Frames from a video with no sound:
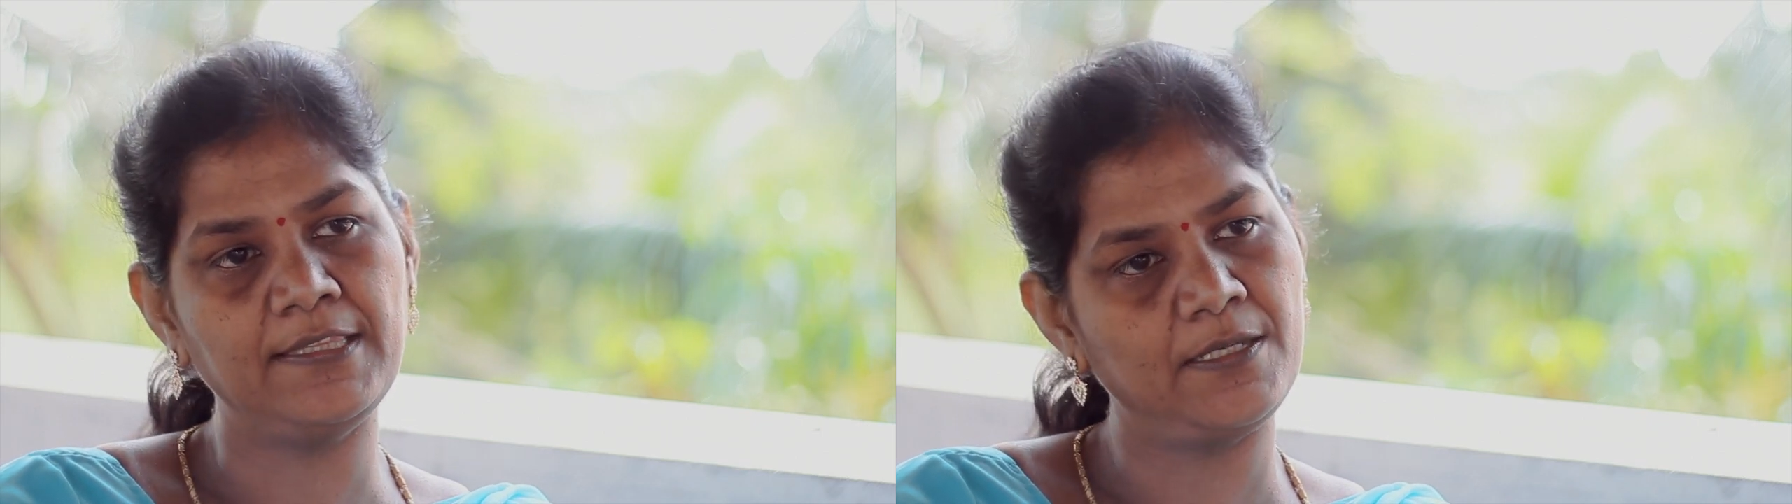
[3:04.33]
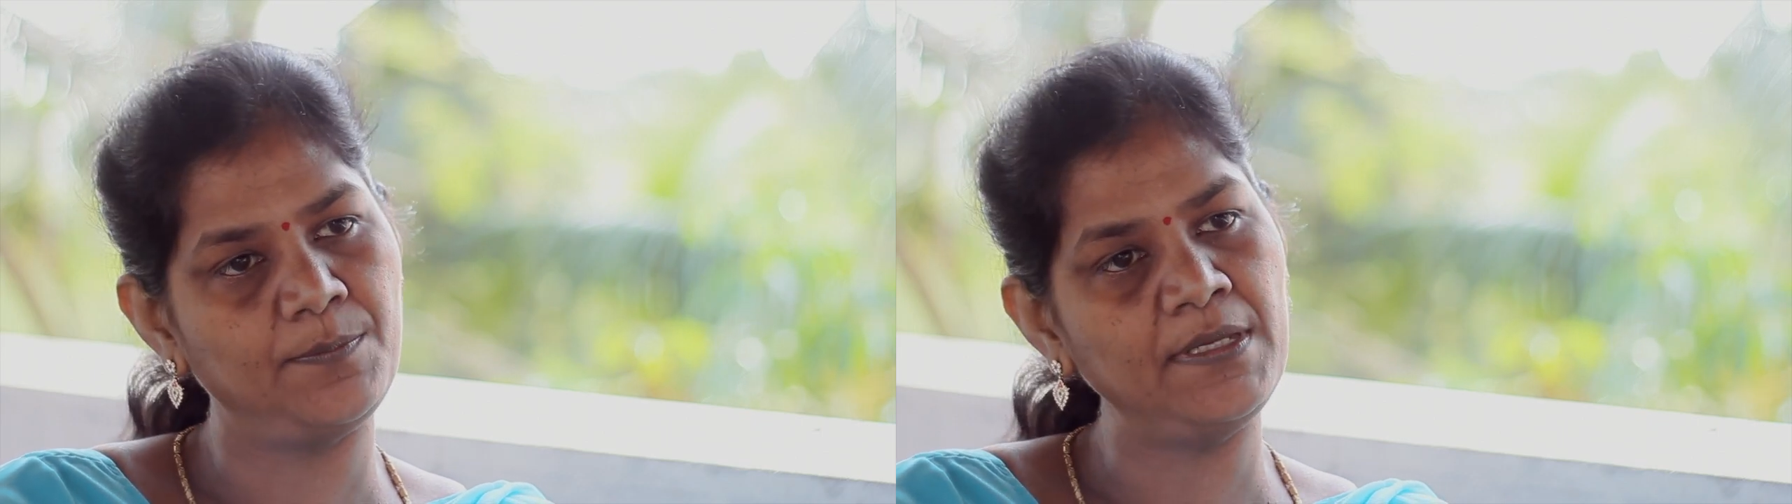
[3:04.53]

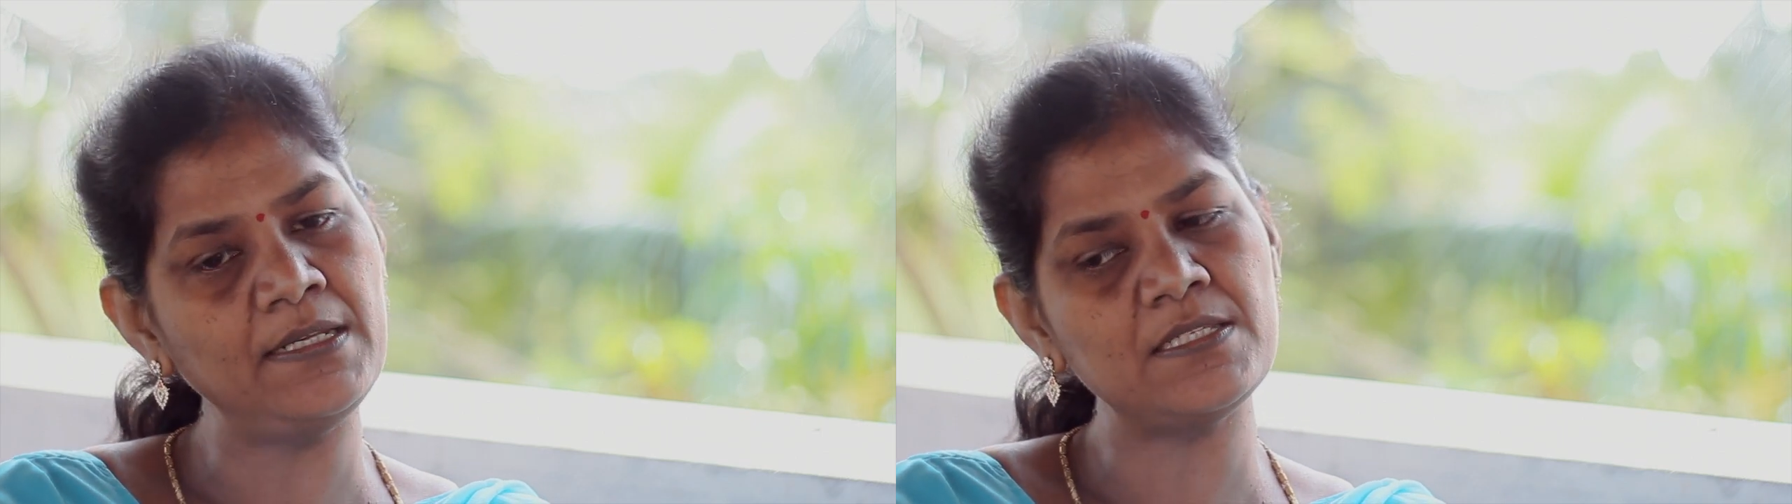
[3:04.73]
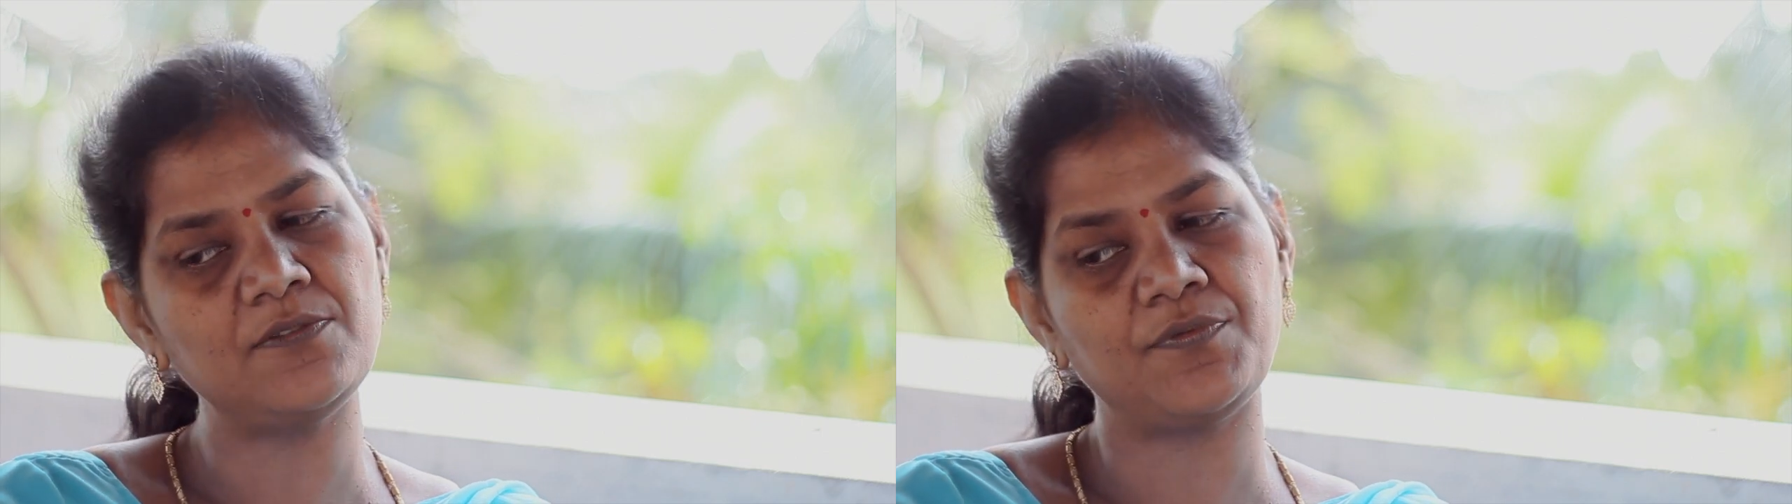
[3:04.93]
that
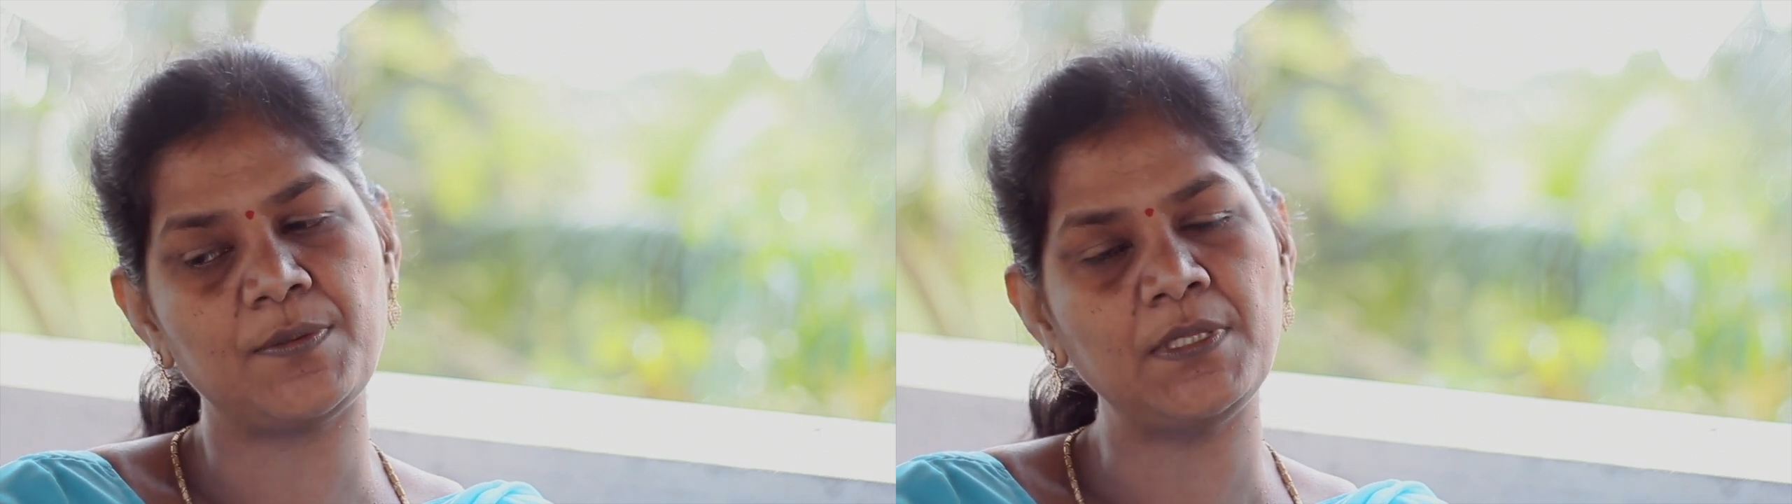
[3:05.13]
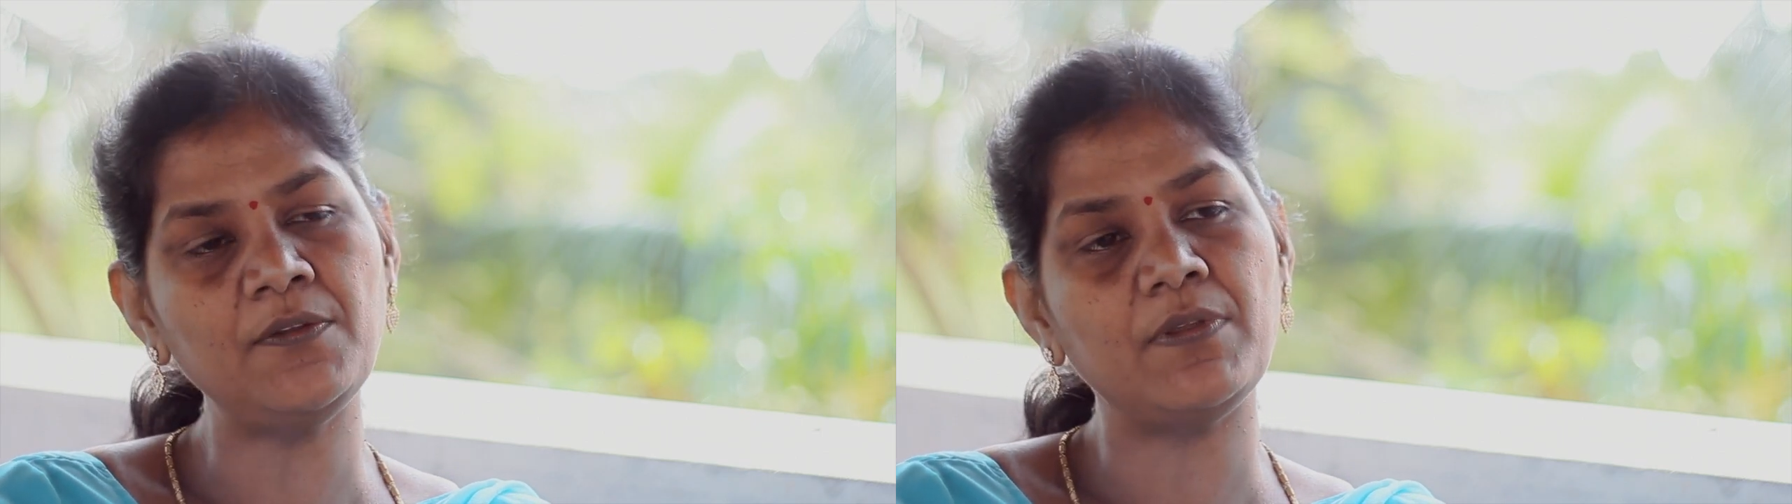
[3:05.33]
means
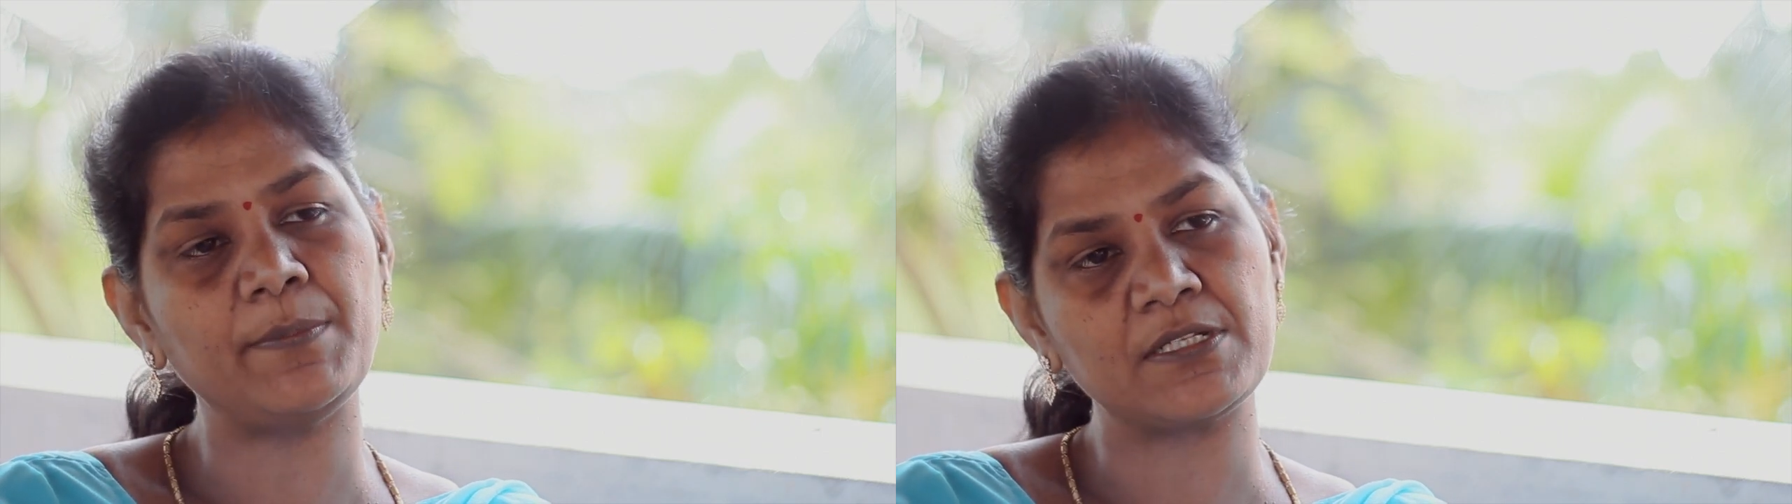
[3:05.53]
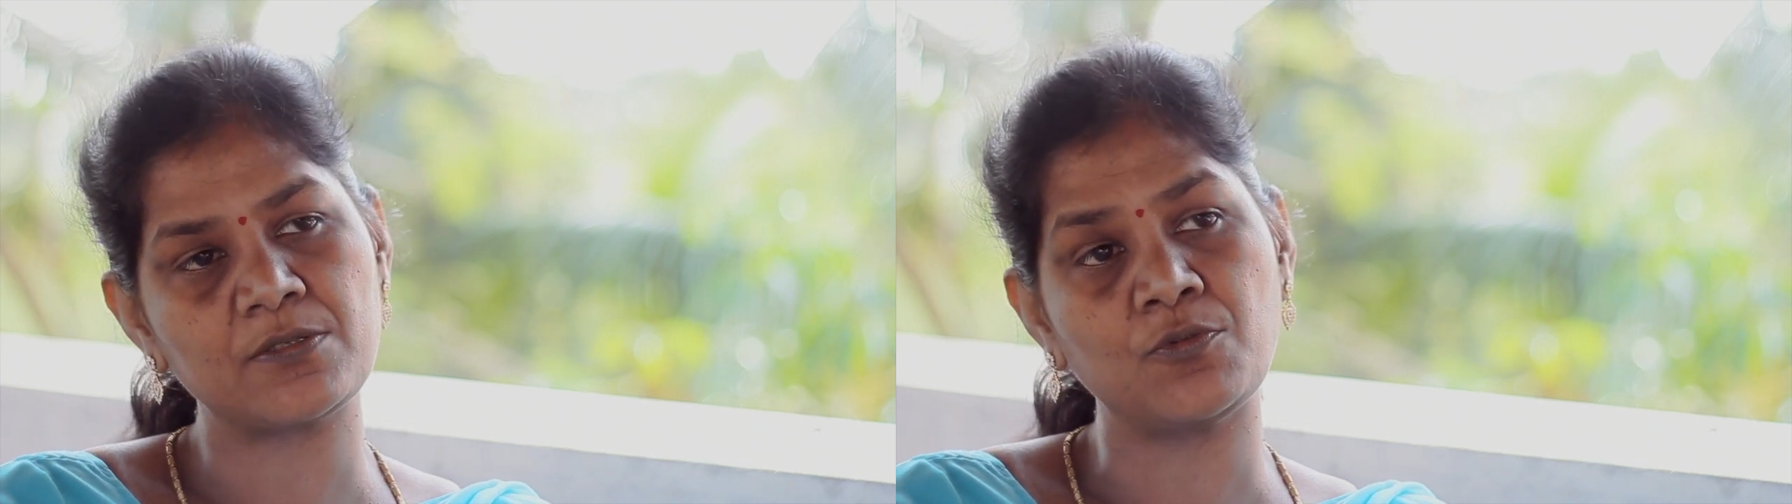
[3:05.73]
from the
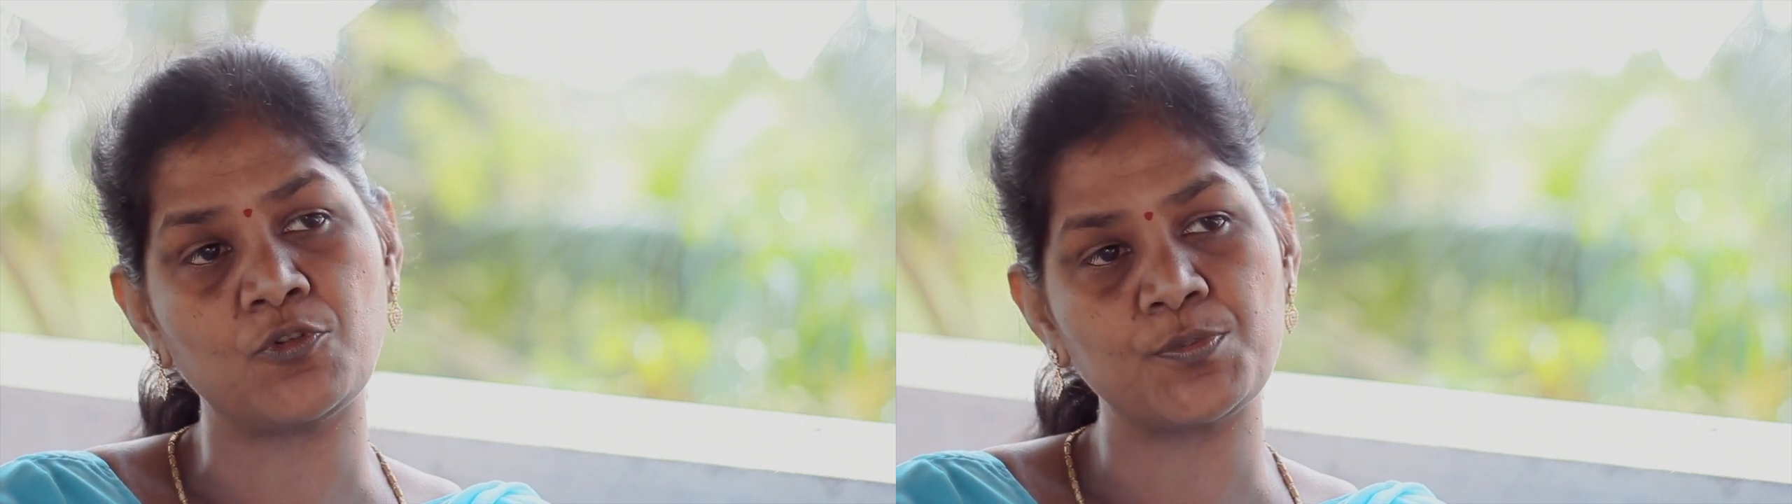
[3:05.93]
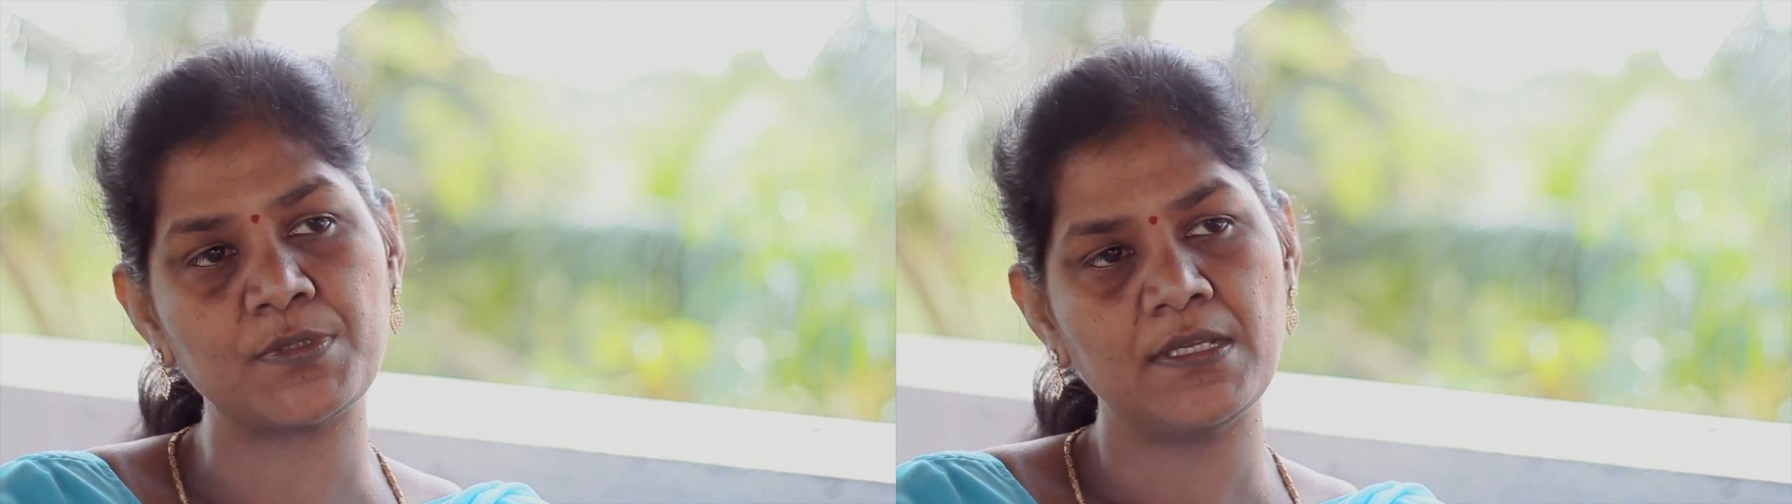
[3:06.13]
women's
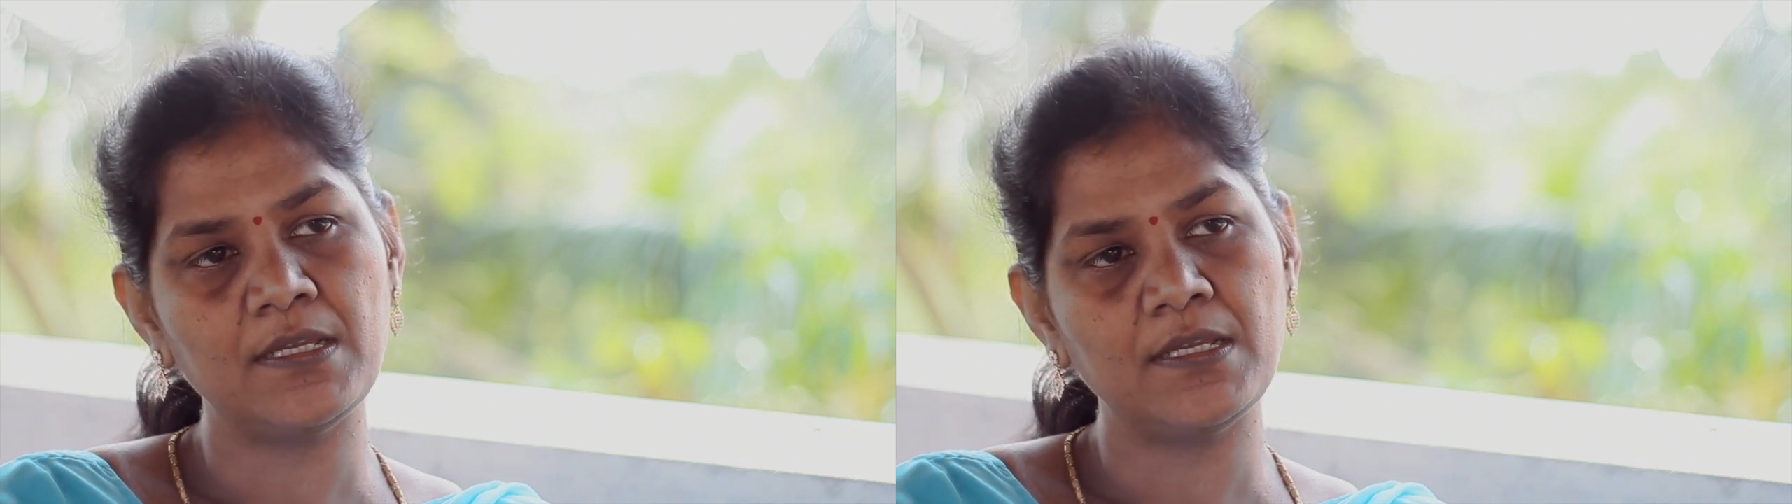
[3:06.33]
groups.